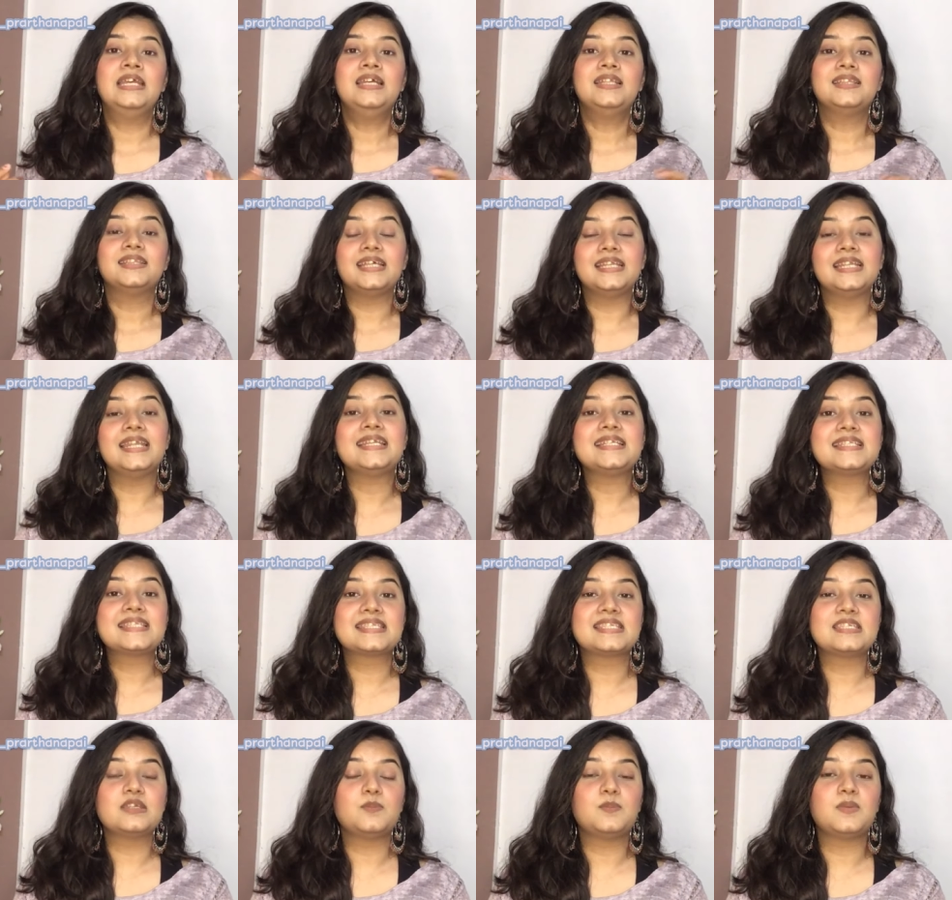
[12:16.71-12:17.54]
the
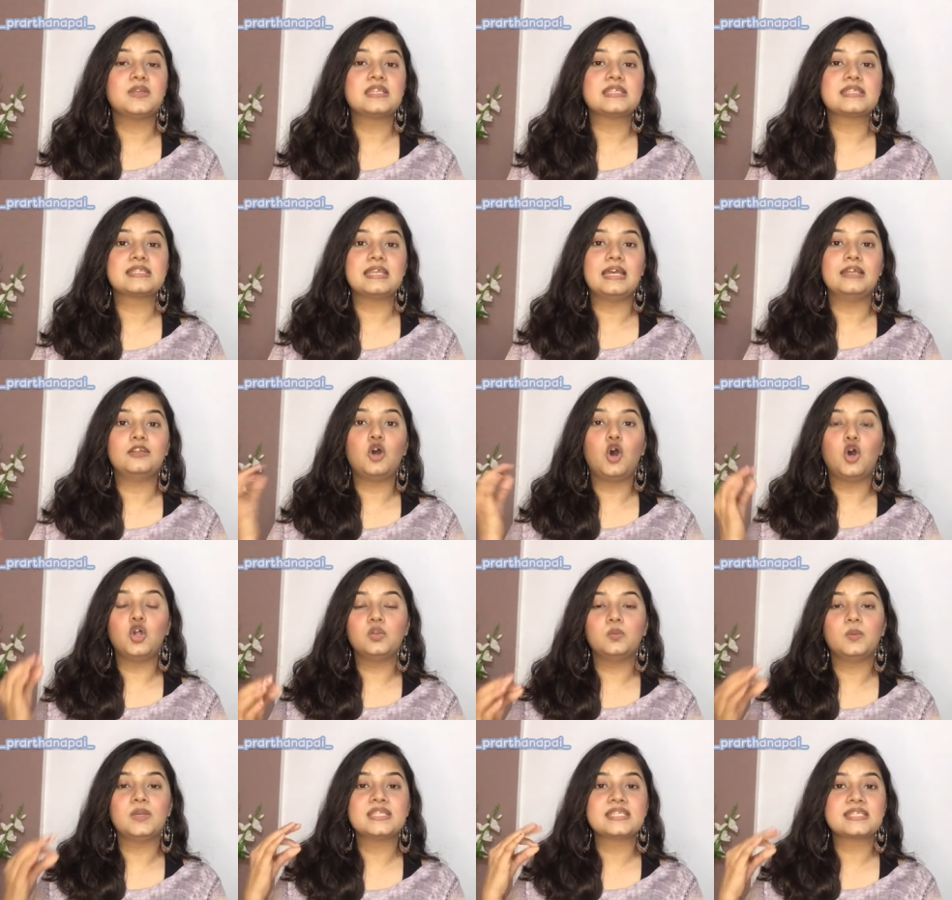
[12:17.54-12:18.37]
next step is that
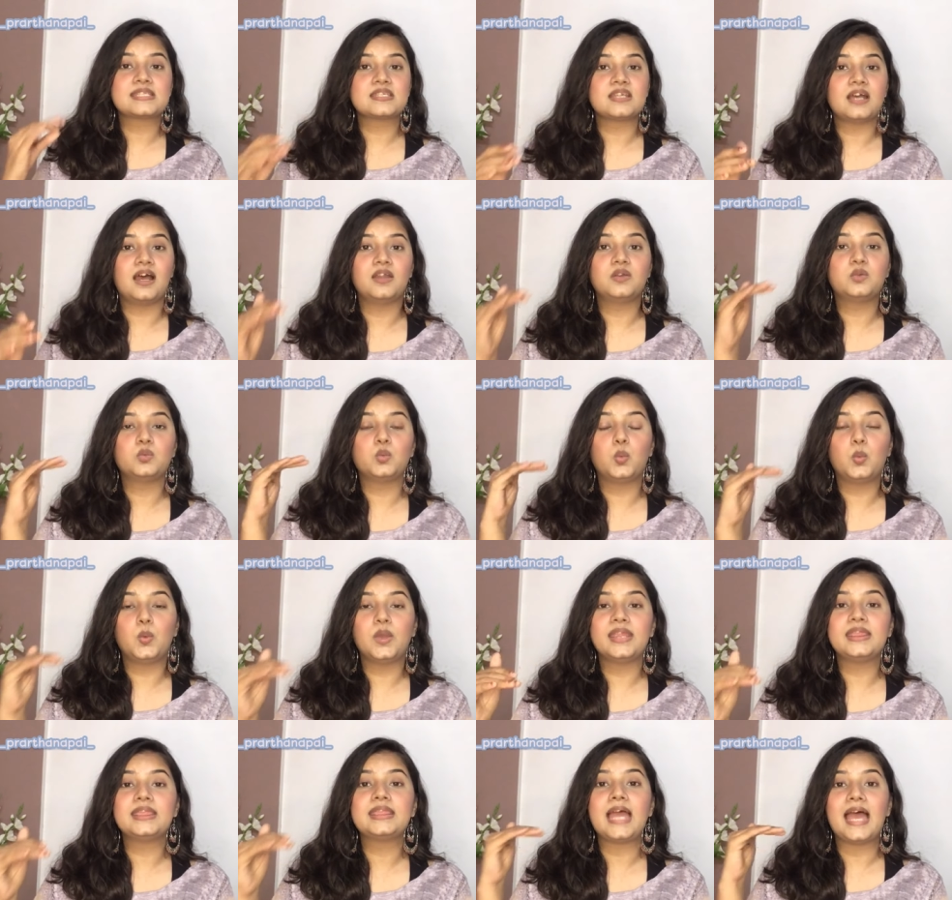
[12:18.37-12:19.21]
always start
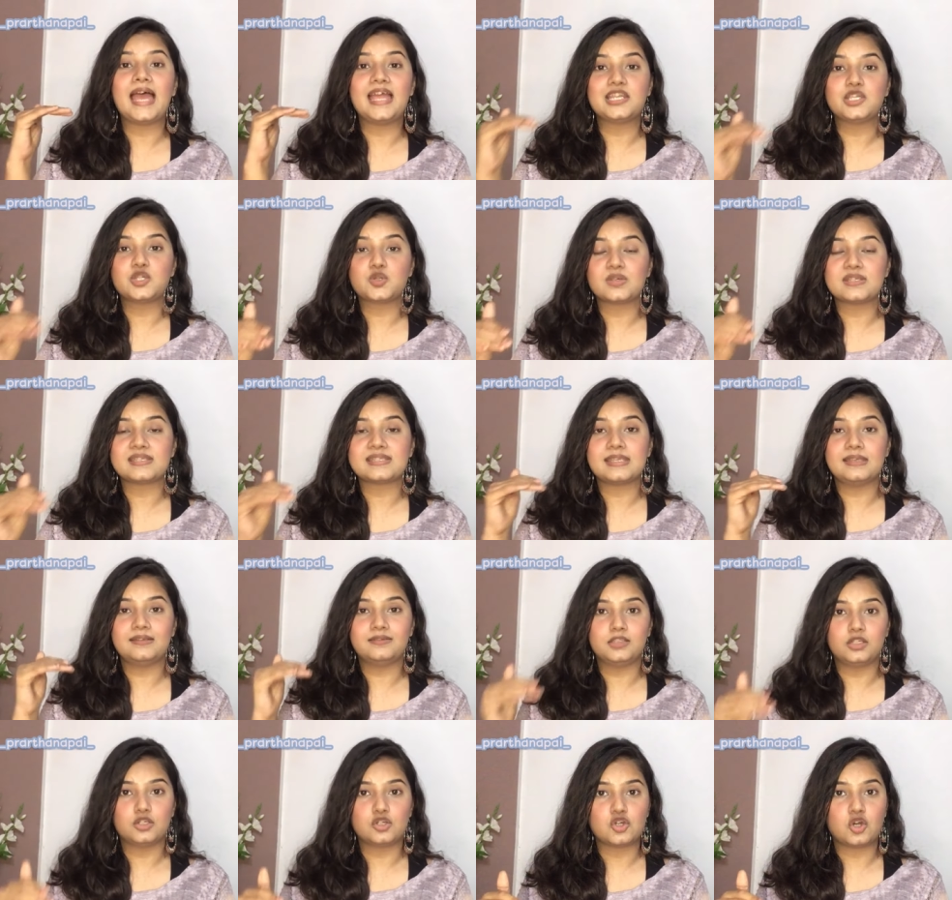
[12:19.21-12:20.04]
with addressing
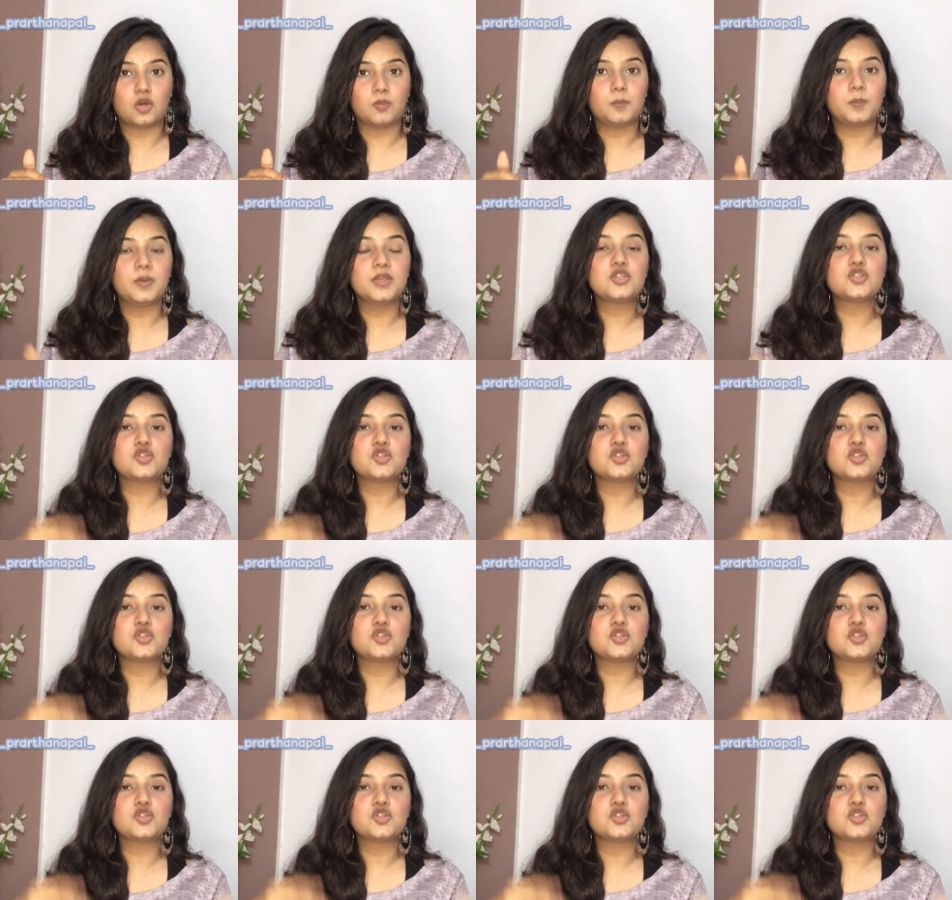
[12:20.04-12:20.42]
the topic.